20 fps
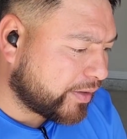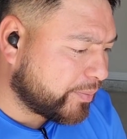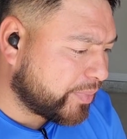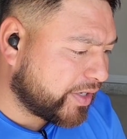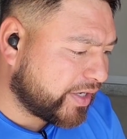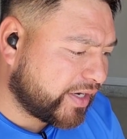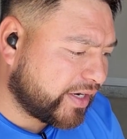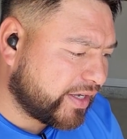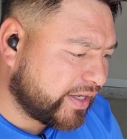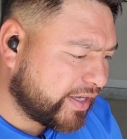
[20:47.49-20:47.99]

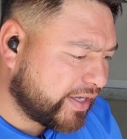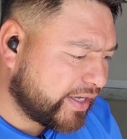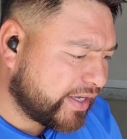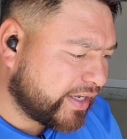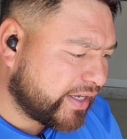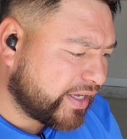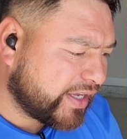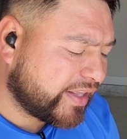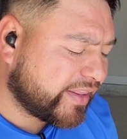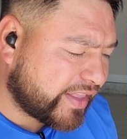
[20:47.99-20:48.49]
But
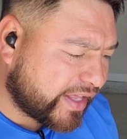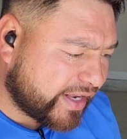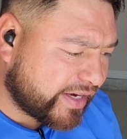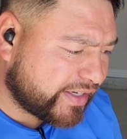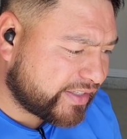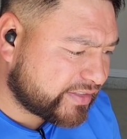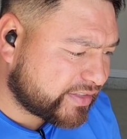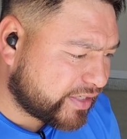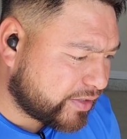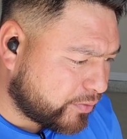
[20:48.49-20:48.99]
that
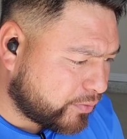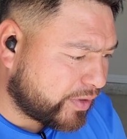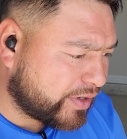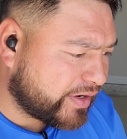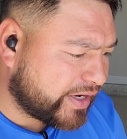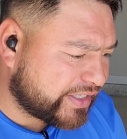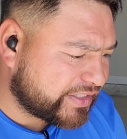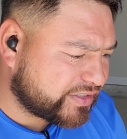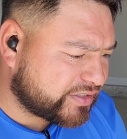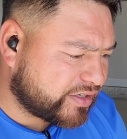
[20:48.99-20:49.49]
is
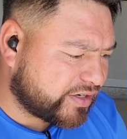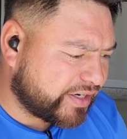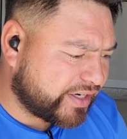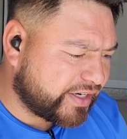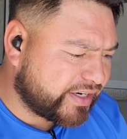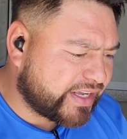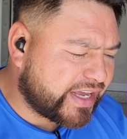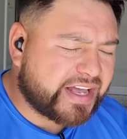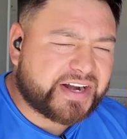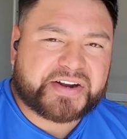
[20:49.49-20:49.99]
where I
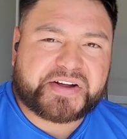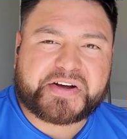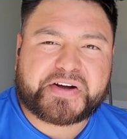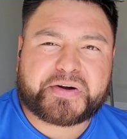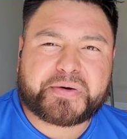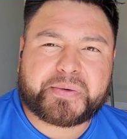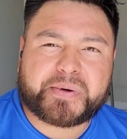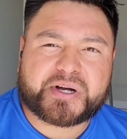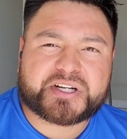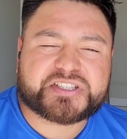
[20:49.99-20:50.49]
started, at a
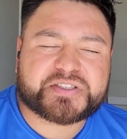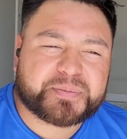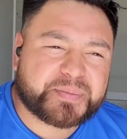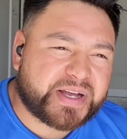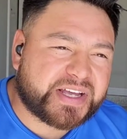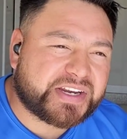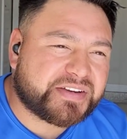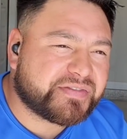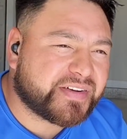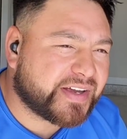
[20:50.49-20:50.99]
car wash,
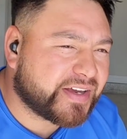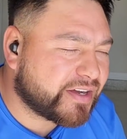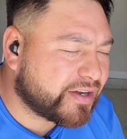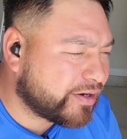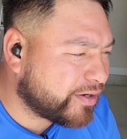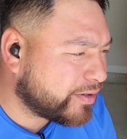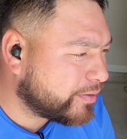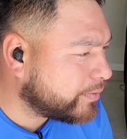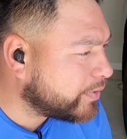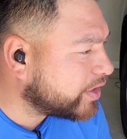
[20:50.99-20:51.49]
Mighty Fine
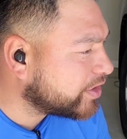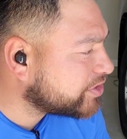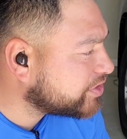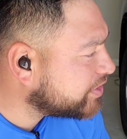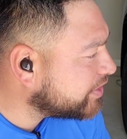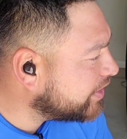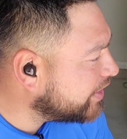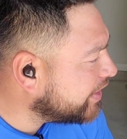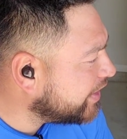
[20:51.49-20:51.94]
Car Wash.